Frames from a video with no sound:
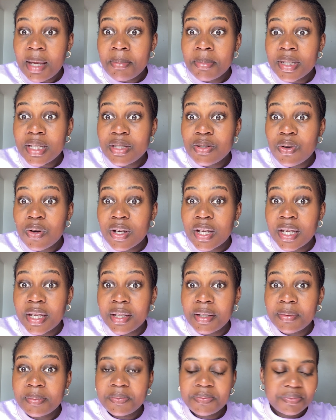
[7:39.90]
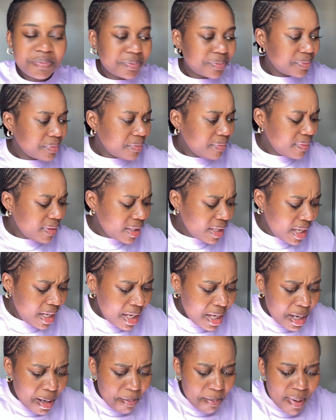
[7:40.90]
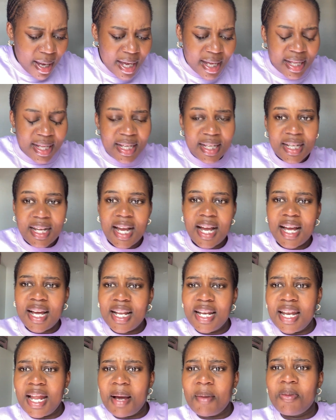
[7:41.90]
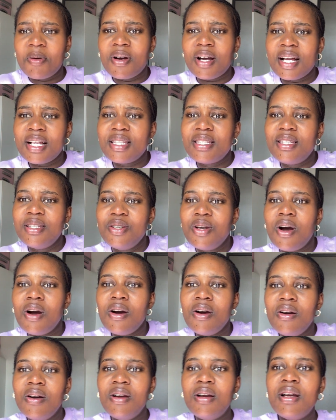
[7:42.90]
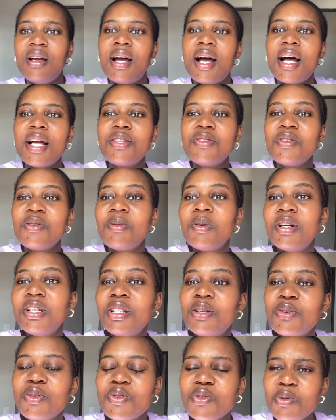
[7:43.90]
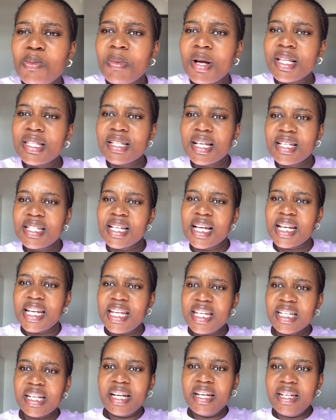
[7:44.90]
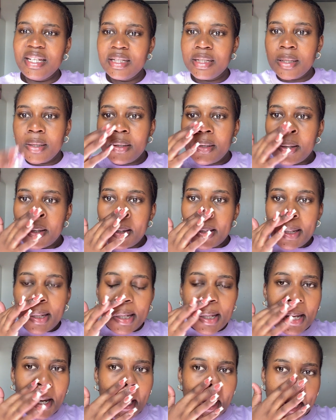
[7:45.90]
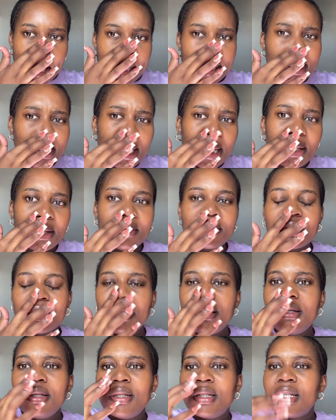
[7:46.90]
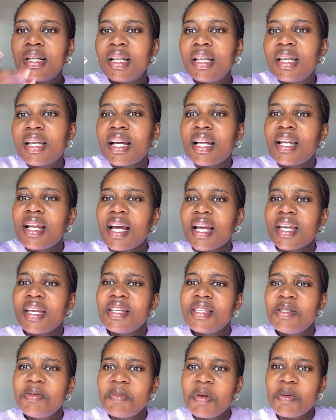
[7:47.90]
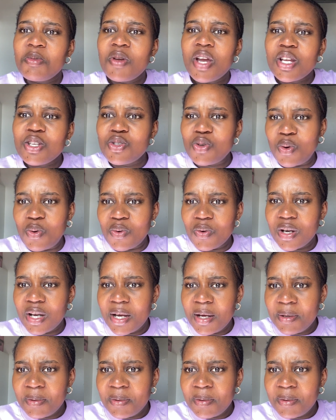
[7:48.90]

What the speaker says: It's okay. Mang Clea Lapo at your at we wanted to go to Man's Land and England. Need Ninga Nagnit may be a joke.